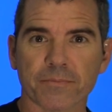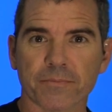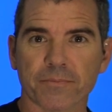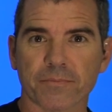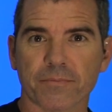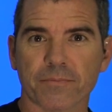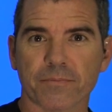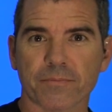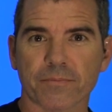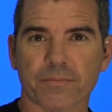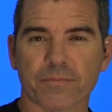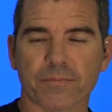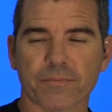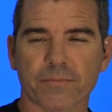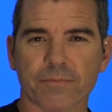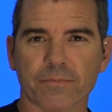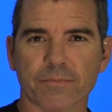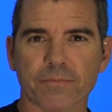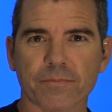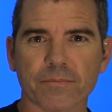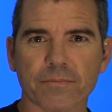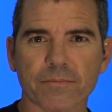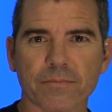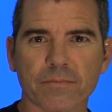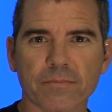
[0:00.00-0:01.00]

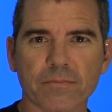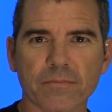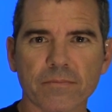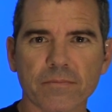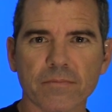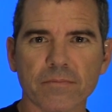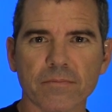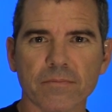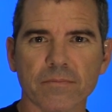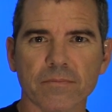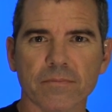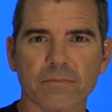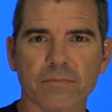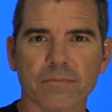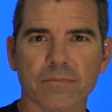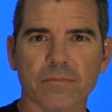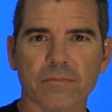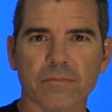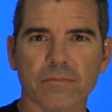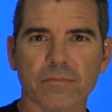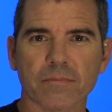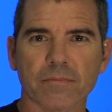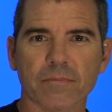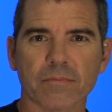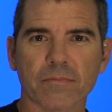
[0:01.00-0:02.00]

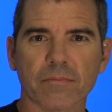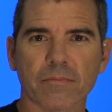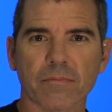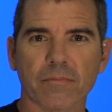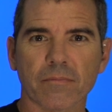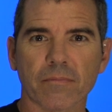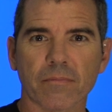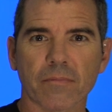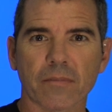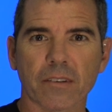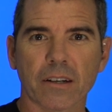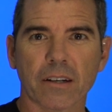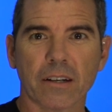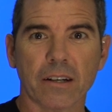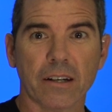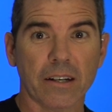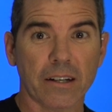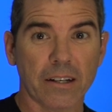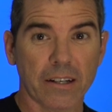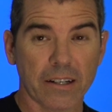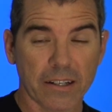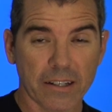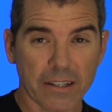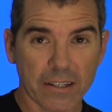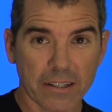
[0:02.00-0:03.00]

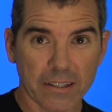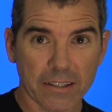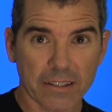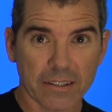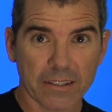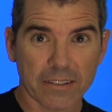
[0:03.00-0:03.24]
Nobody speaks.